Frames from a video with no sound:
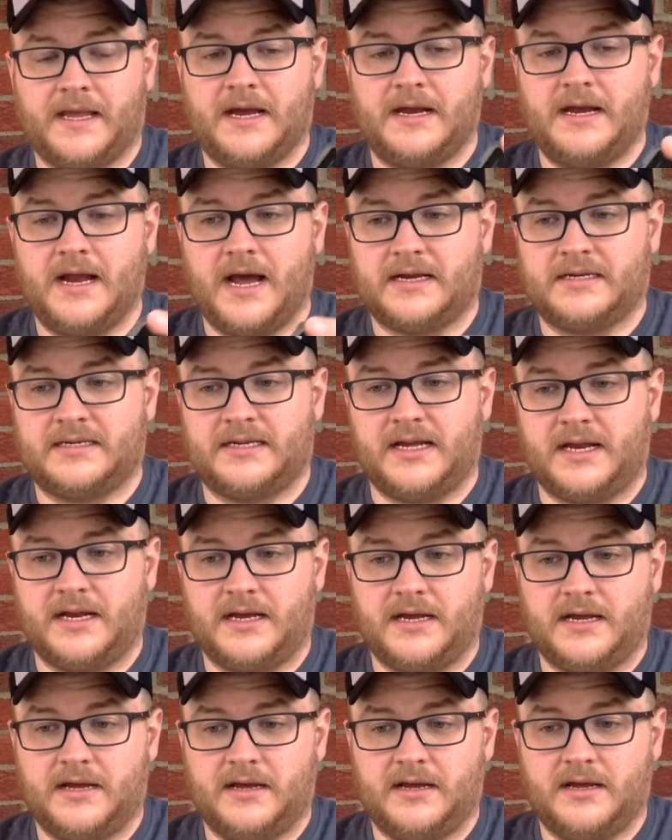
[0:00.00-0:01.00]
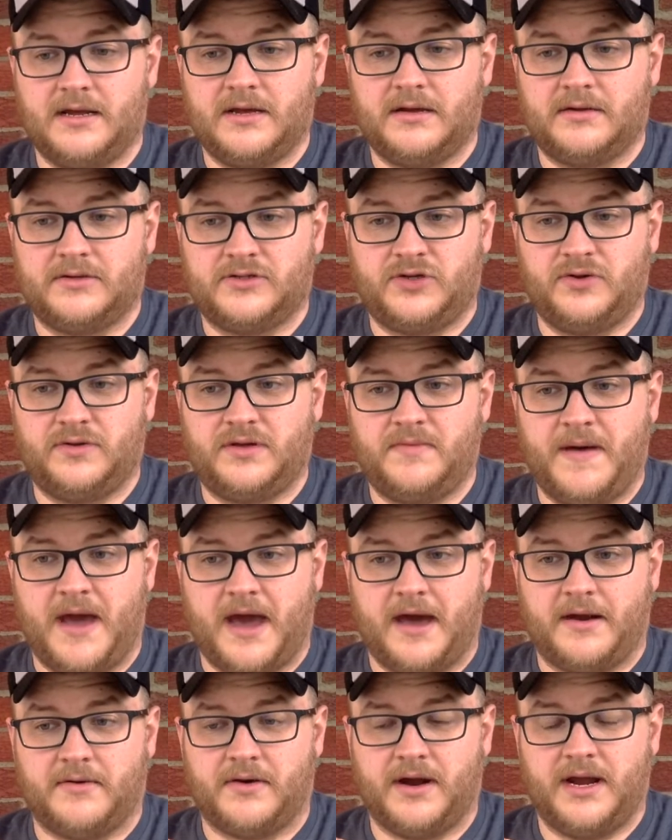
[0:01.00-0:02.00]
to the
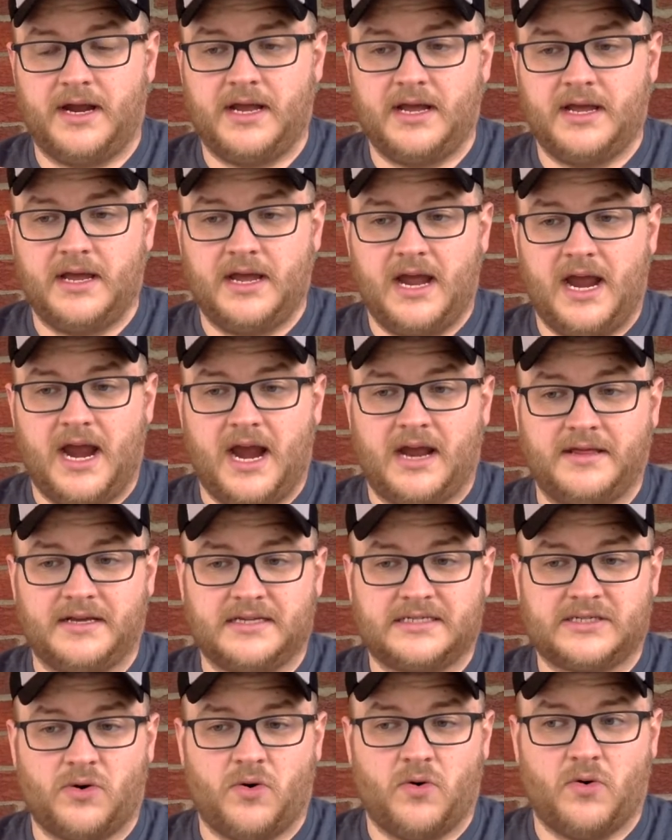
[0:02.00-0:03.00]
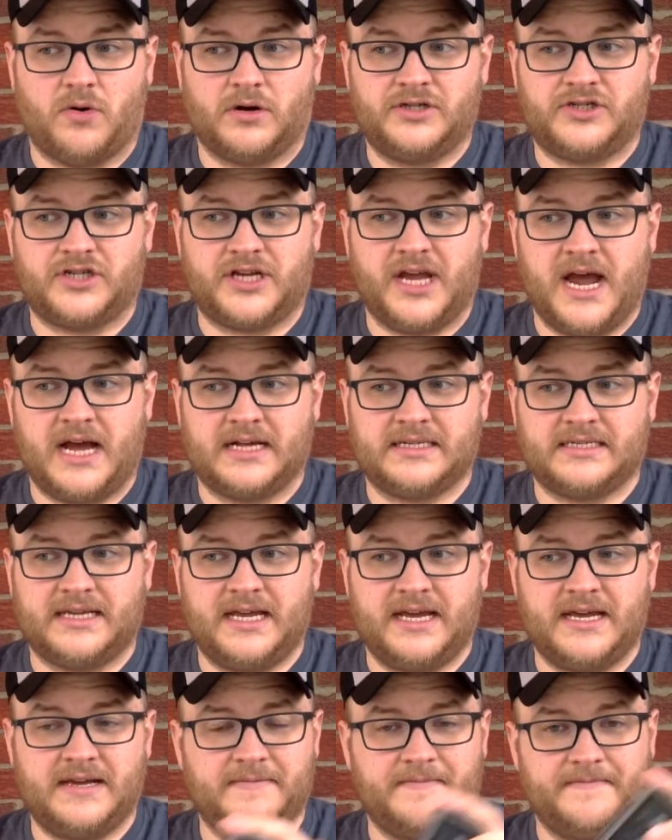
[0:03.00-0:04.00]
battery, and this orange
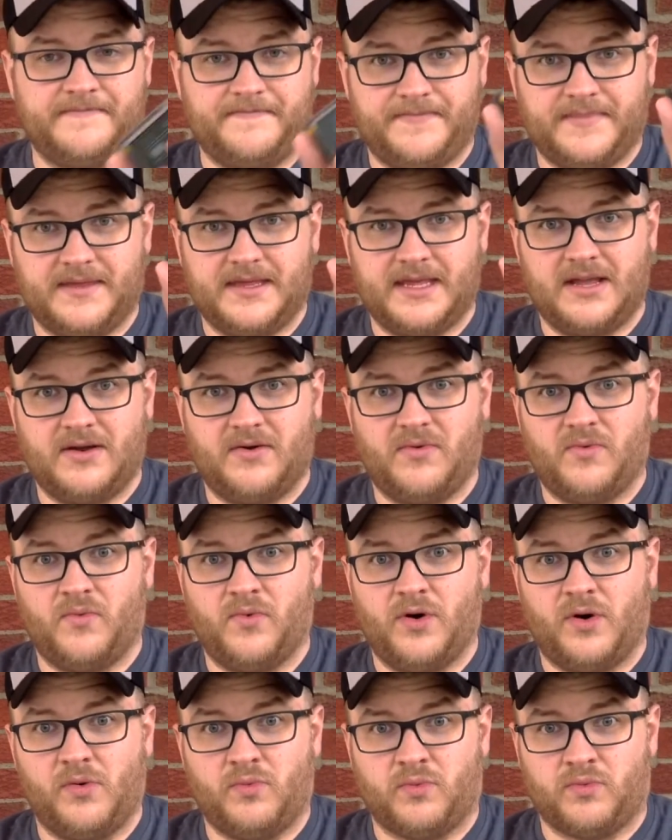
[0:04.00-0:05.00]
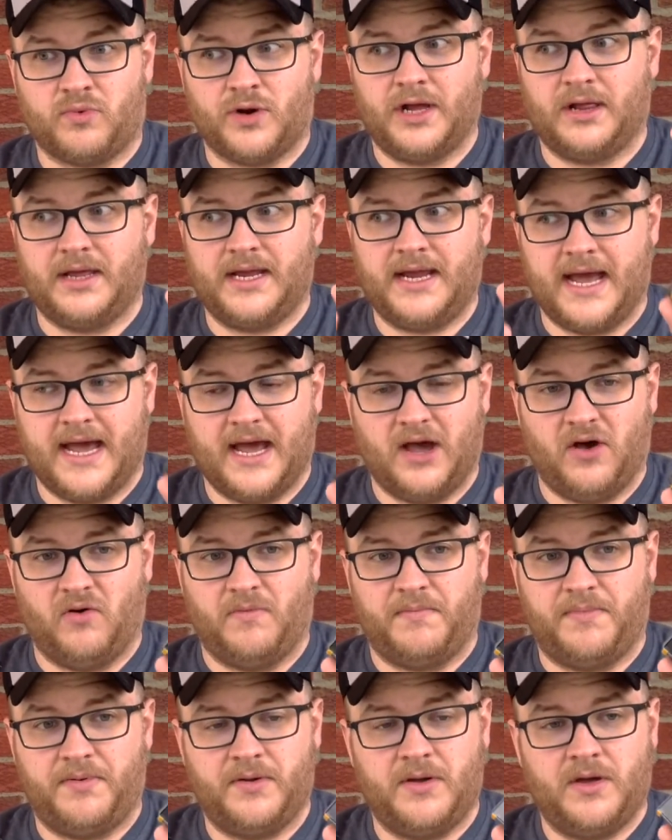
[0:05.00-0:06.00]
gasket will really
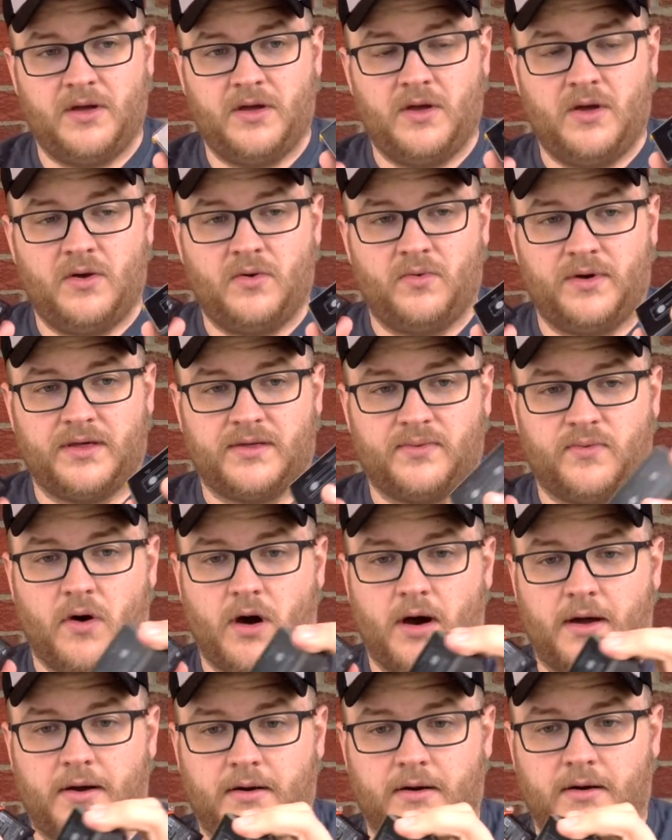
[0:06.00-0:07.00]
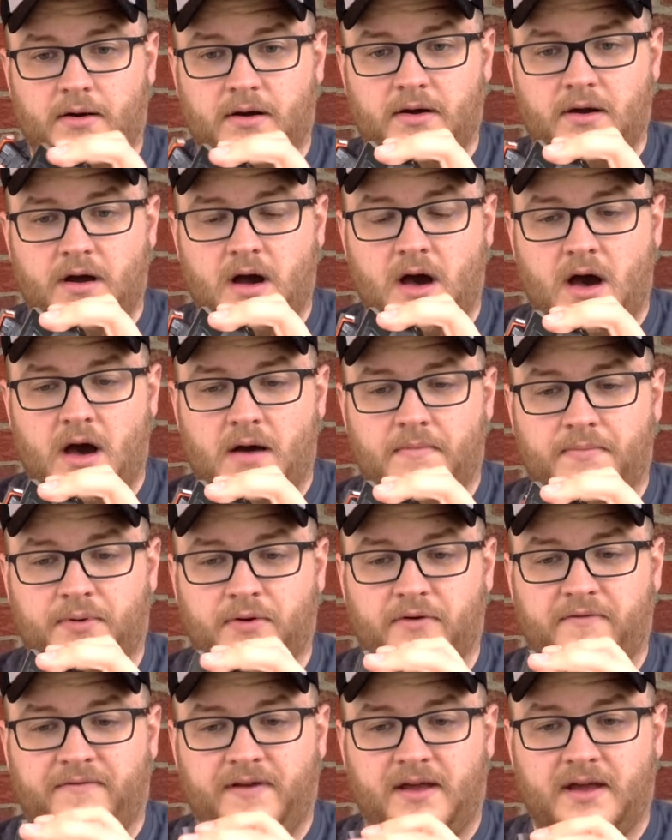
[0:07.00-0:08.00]
help with water
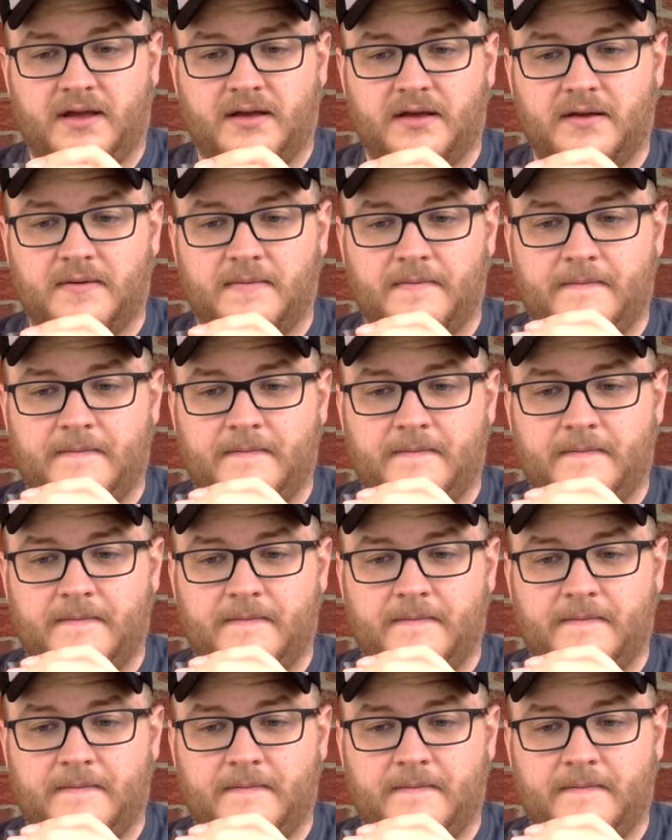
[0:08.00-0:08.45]
proofing.